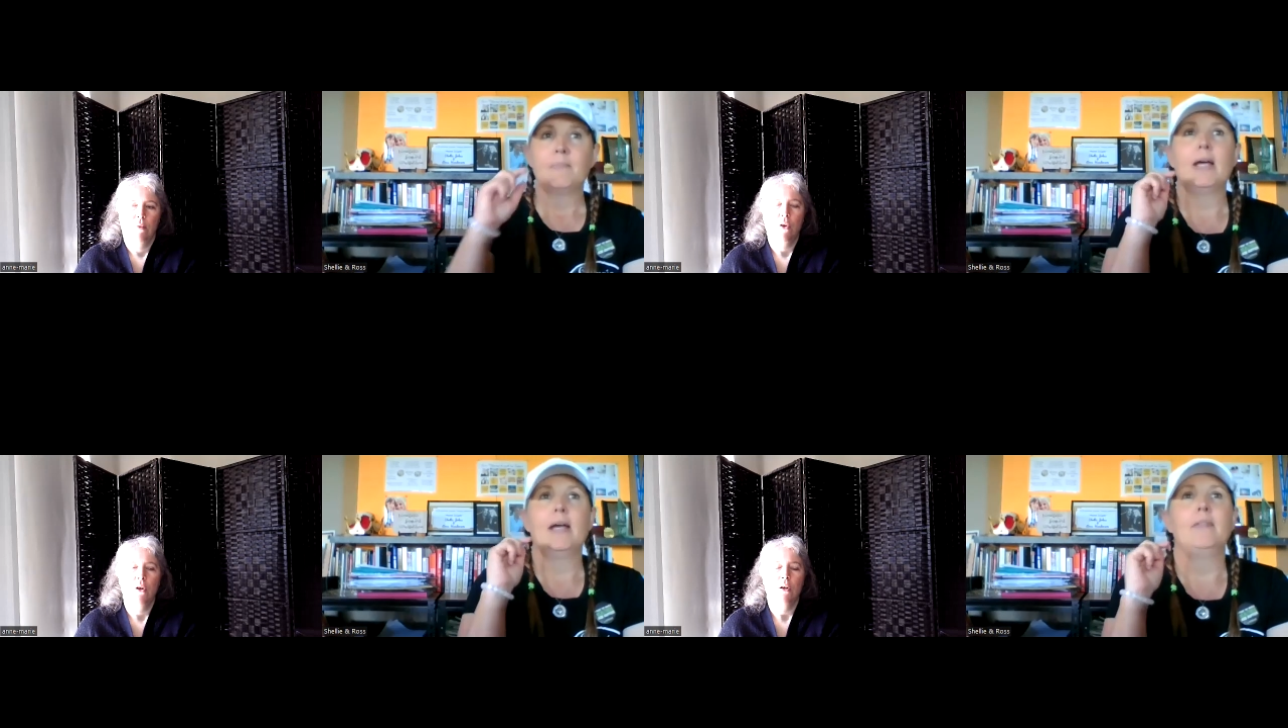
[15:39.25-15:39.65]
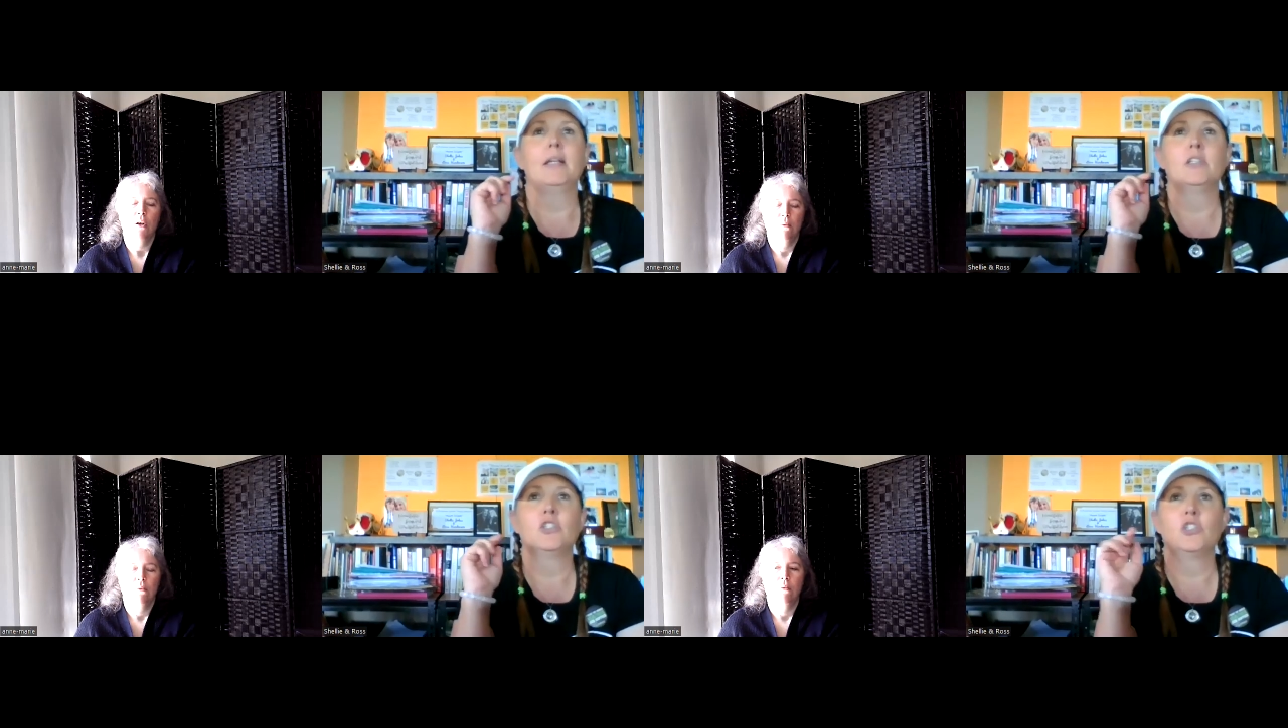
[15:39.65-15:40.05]
Okay. And
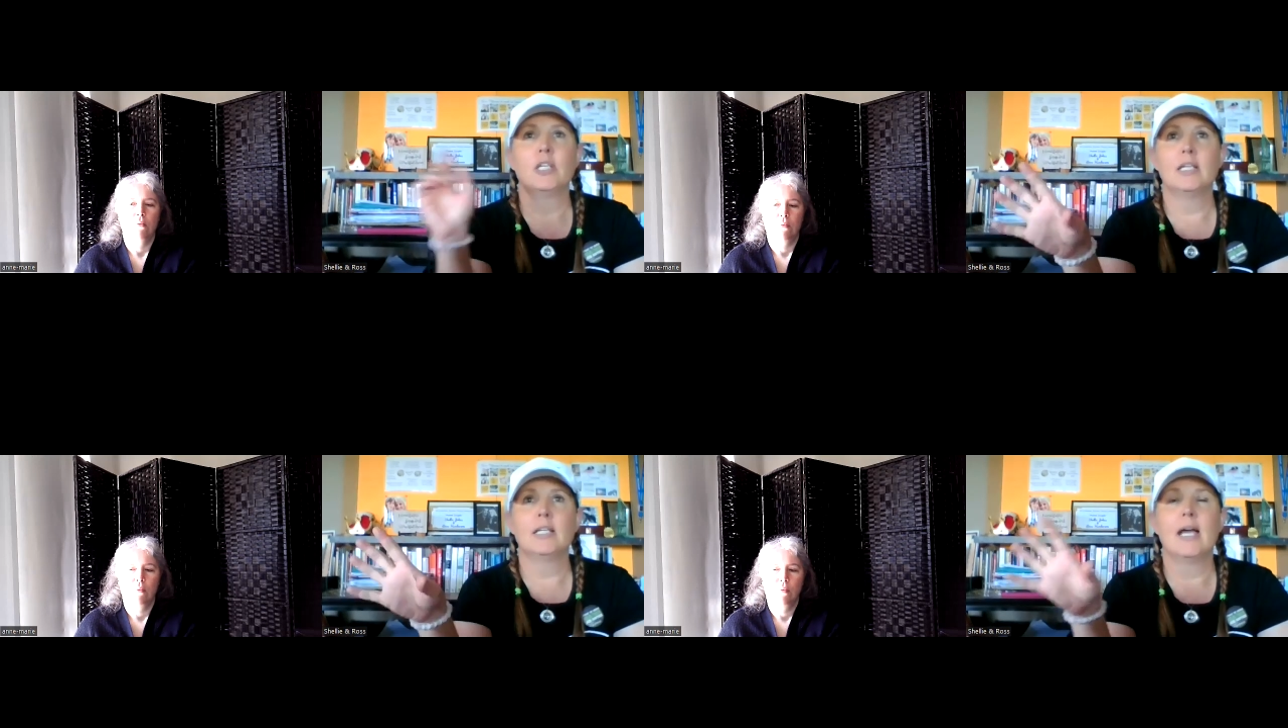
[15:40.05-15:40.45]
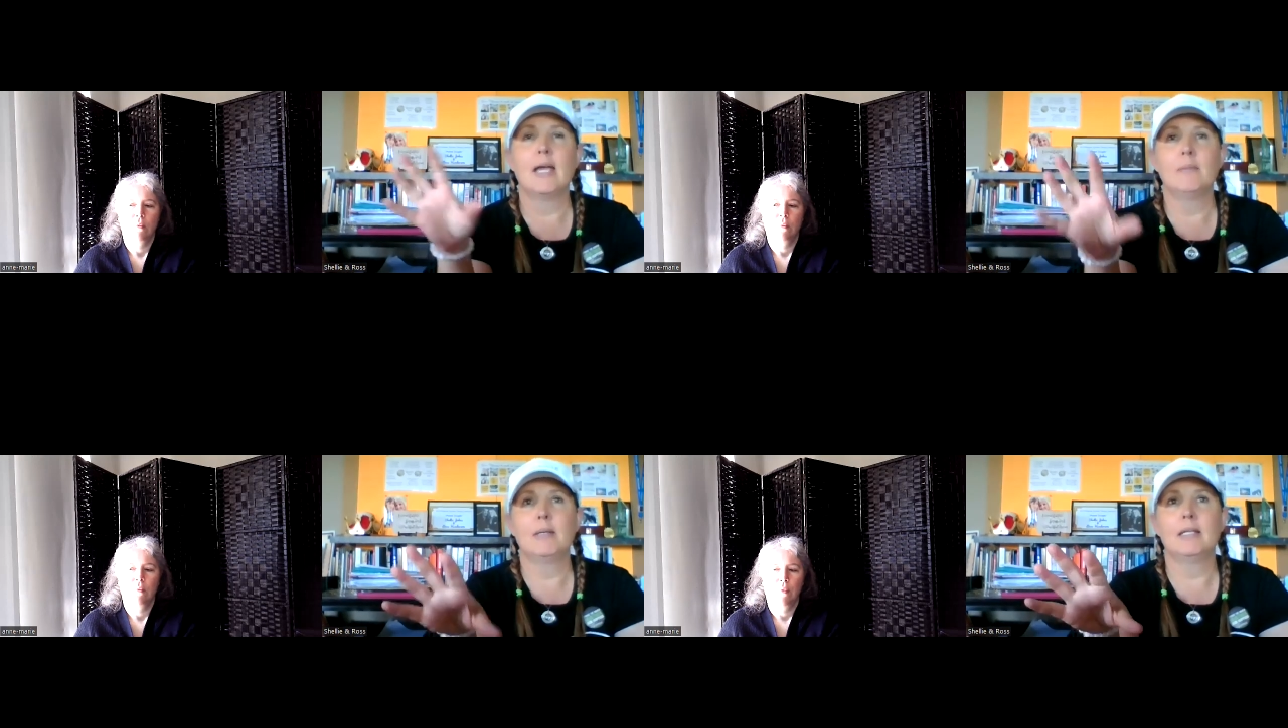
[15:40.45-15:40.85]
then she
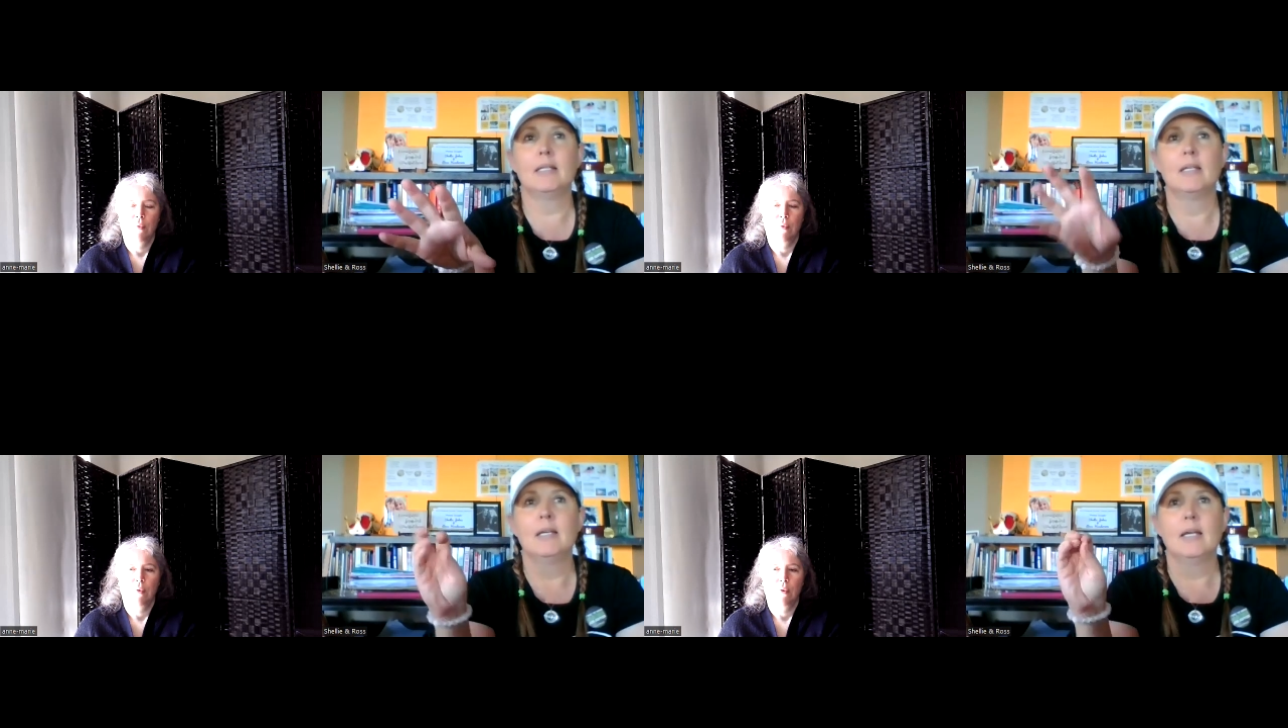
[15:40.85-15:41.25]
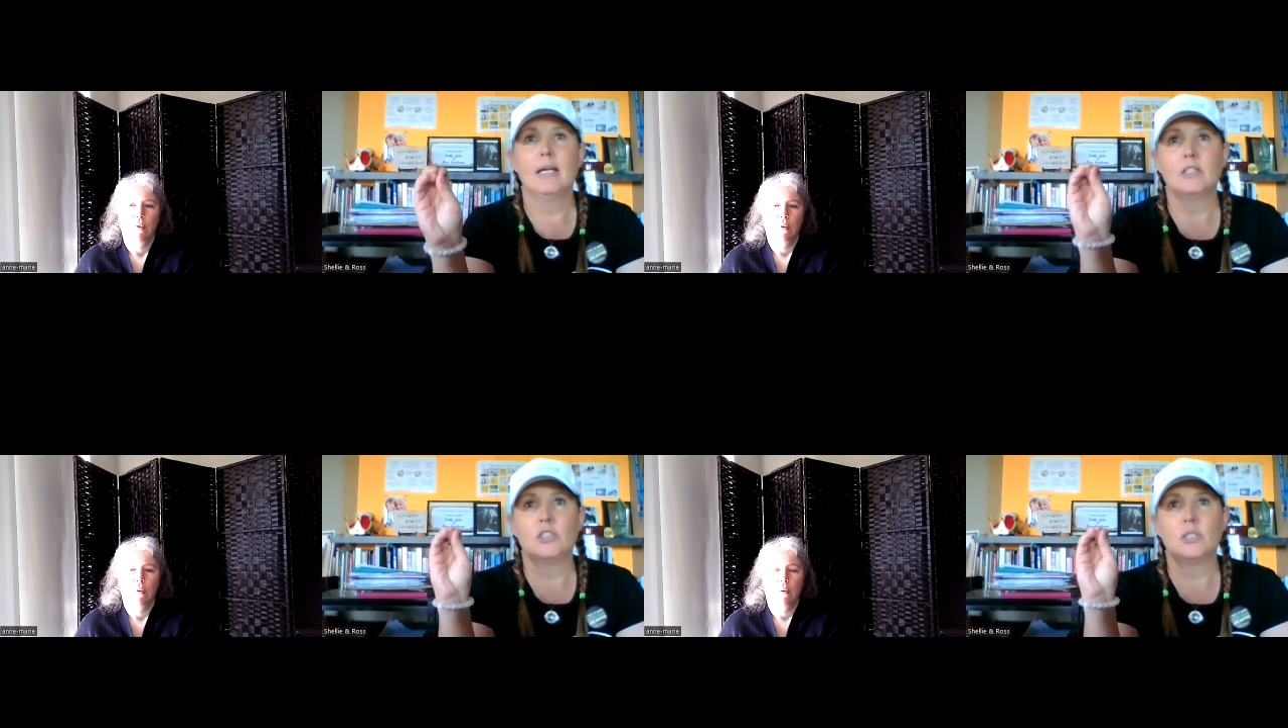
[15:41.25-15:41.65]
came in
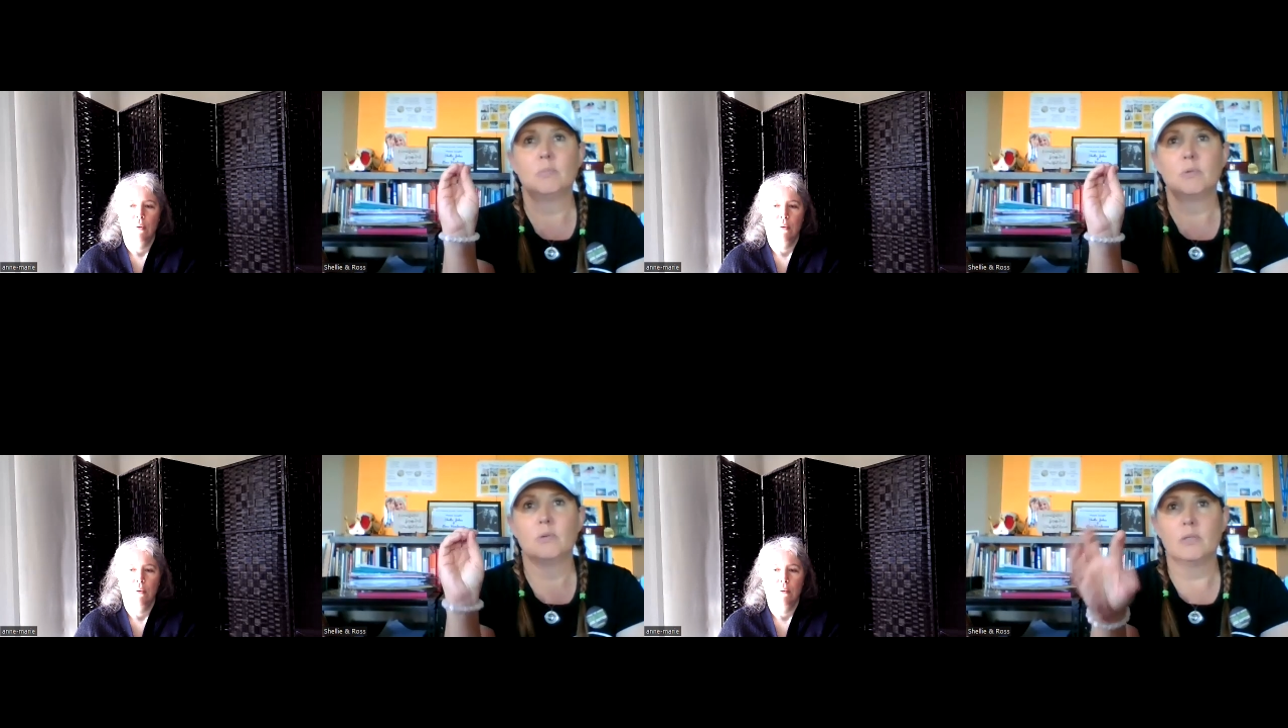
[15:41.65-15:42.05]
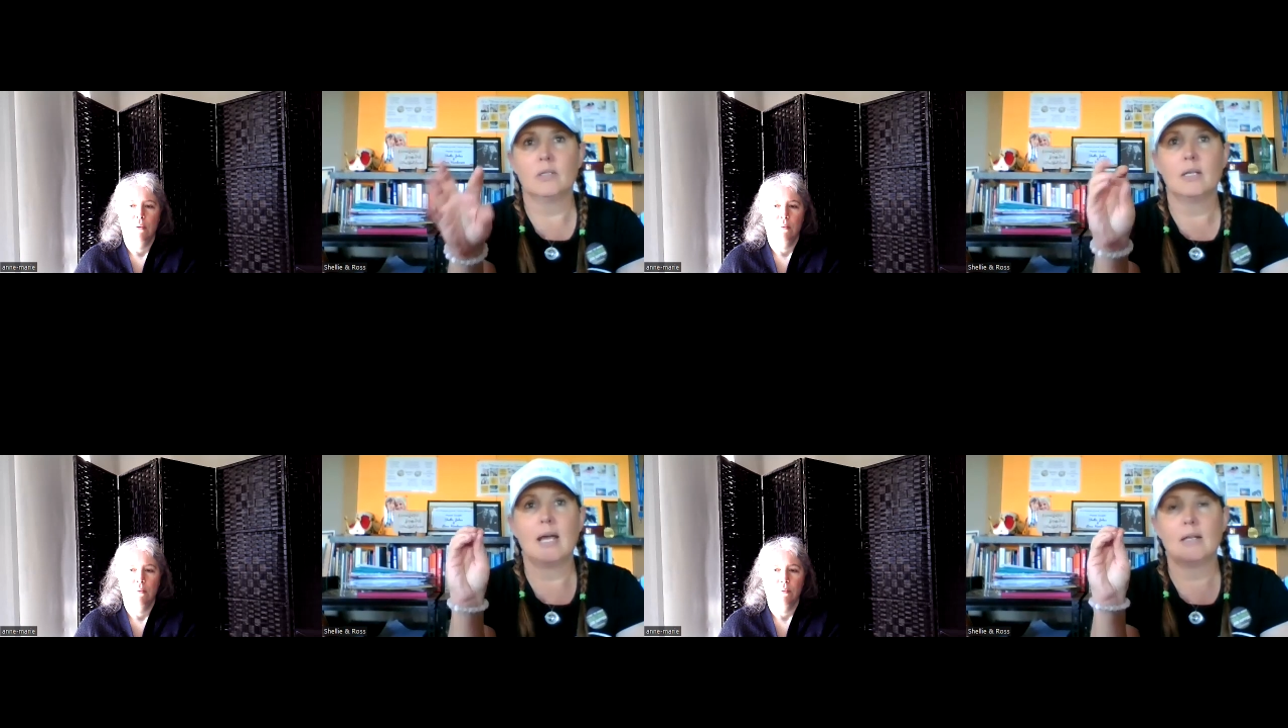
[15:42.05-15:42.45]
and she brought
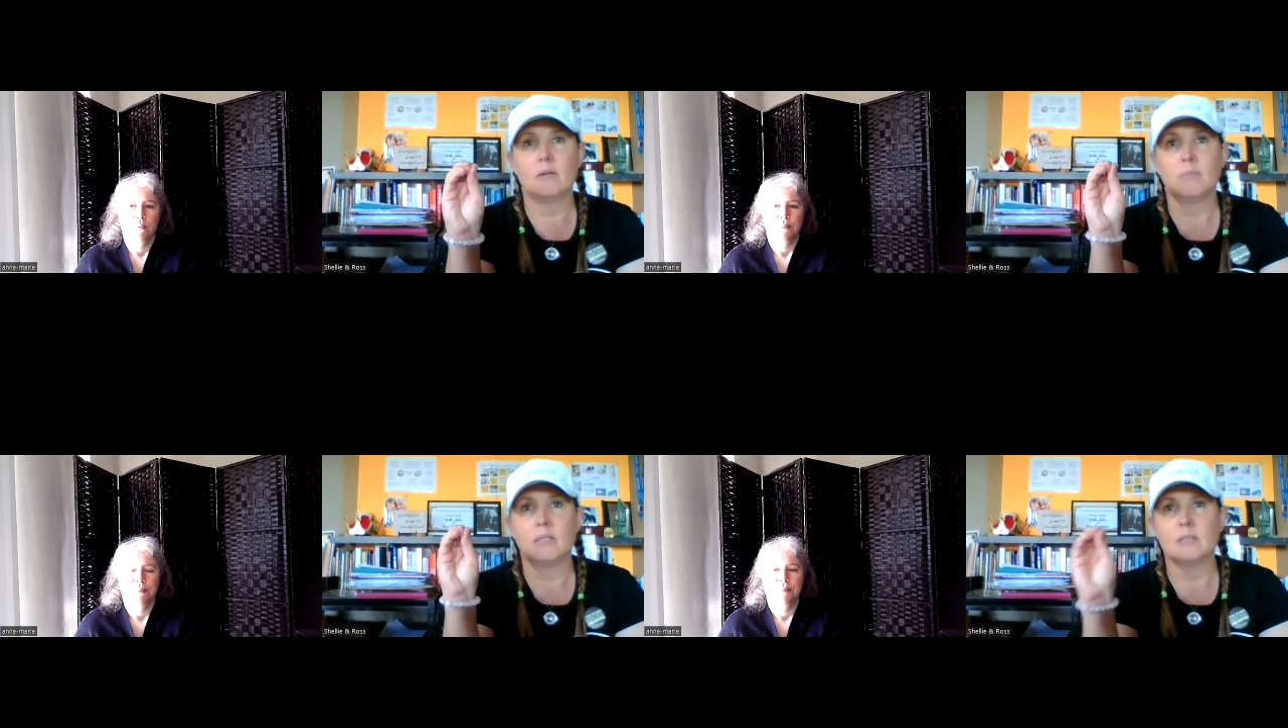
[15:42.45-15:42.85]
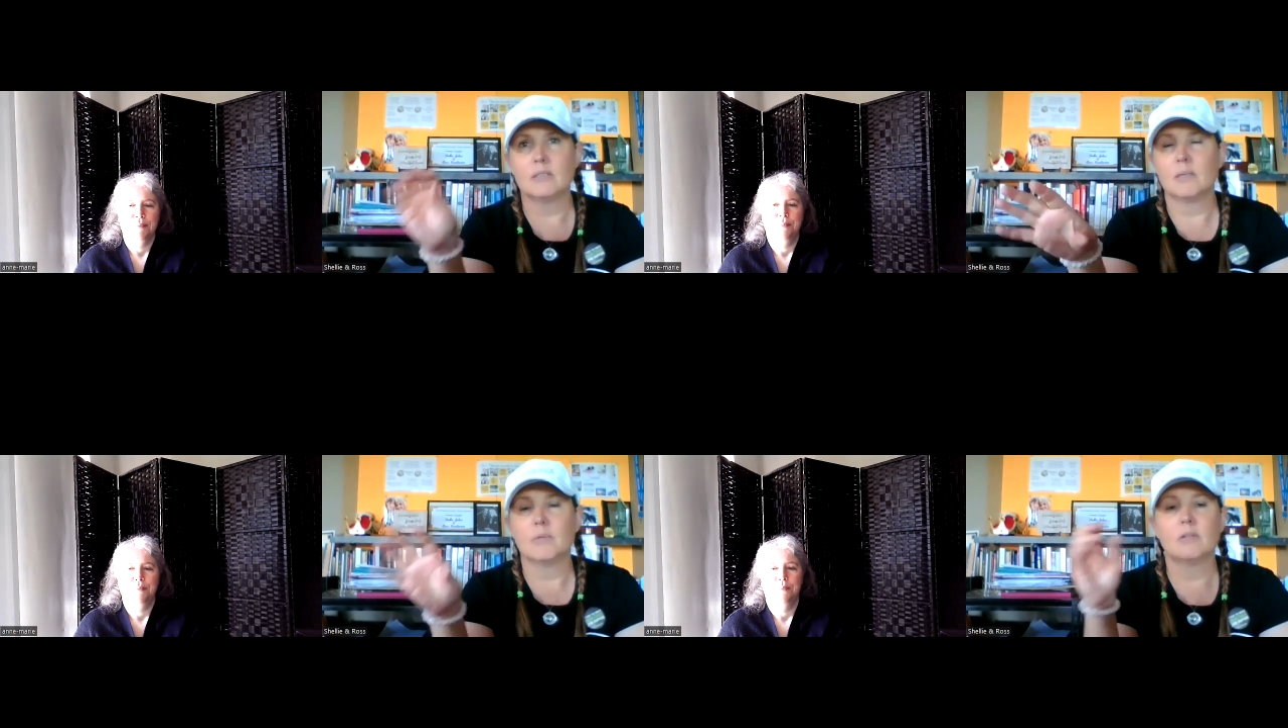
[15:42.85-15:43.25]
Adam
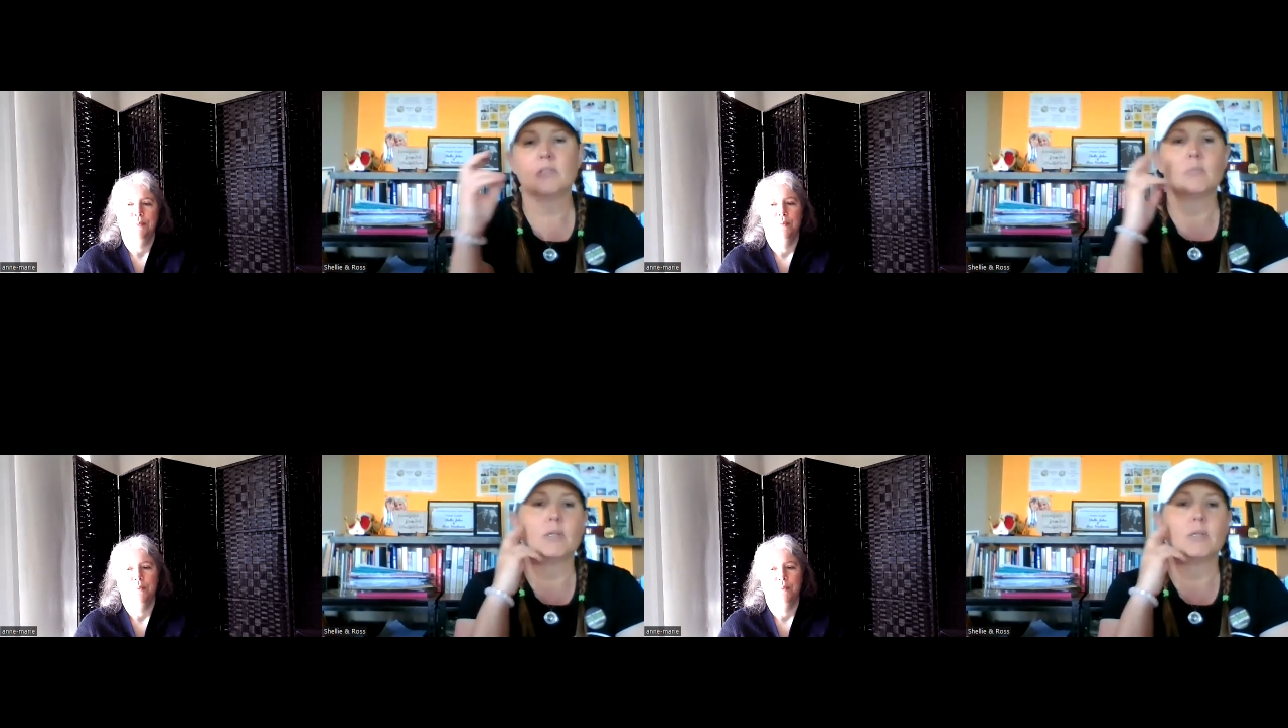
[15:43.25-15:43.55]
and someone else,